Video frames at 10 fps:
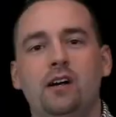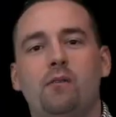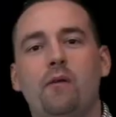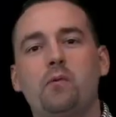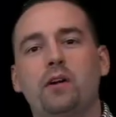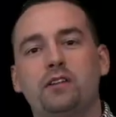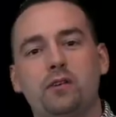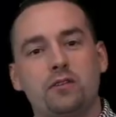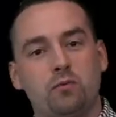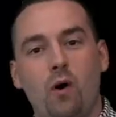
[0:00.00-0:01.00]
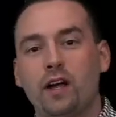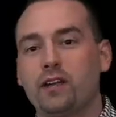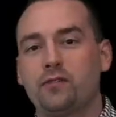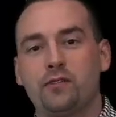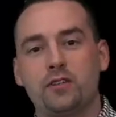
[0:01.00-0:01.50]
What we want to do is walk
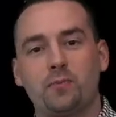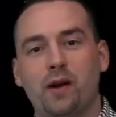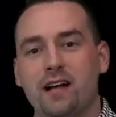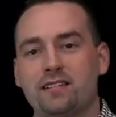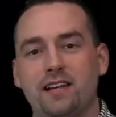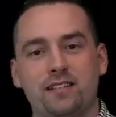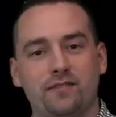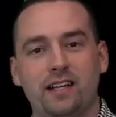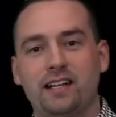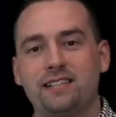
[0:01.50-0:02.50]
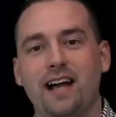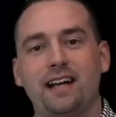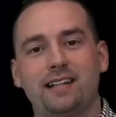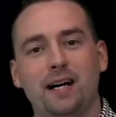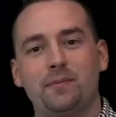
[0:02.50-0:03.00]
you through this process of getting
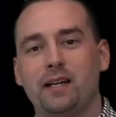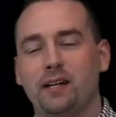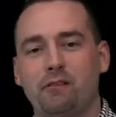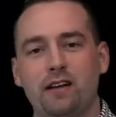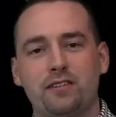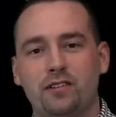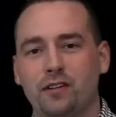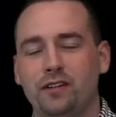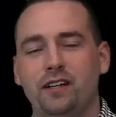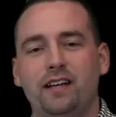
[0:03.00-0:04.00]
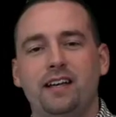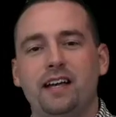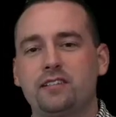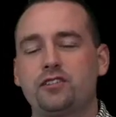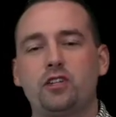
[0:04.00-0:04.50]
signed up, getting registered.
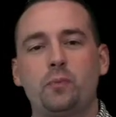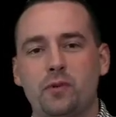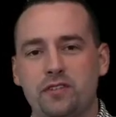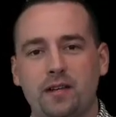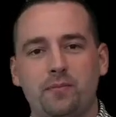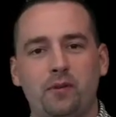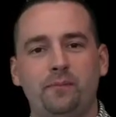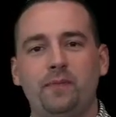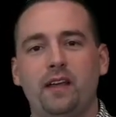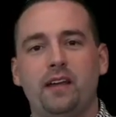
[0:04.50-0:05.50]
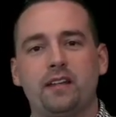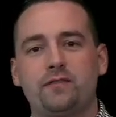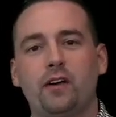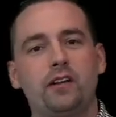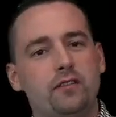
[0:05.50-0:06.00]
It's super simple. It's
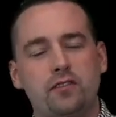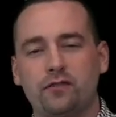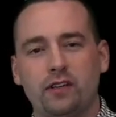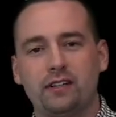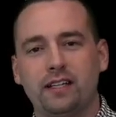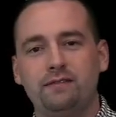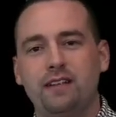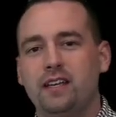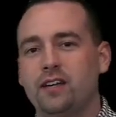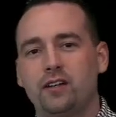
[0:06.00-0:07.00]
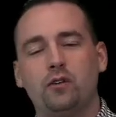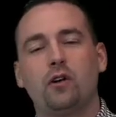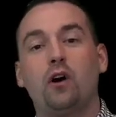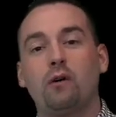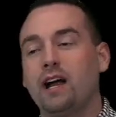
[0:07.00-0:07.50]
very user-friendly. You can do it
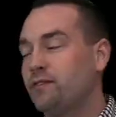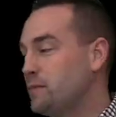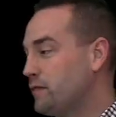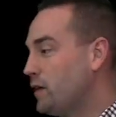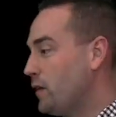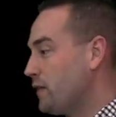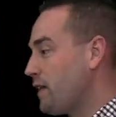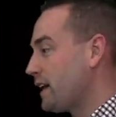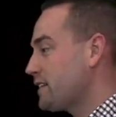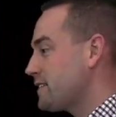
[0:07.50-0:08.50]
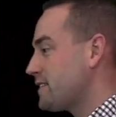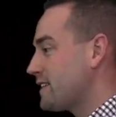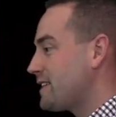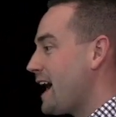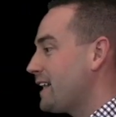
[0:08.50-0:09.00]
all right from your phone. In fact, this is
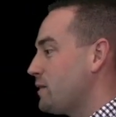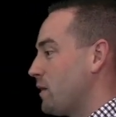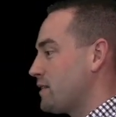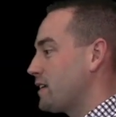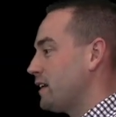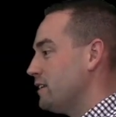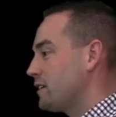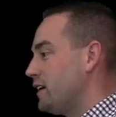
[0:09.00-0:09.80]
exactly what it's going to look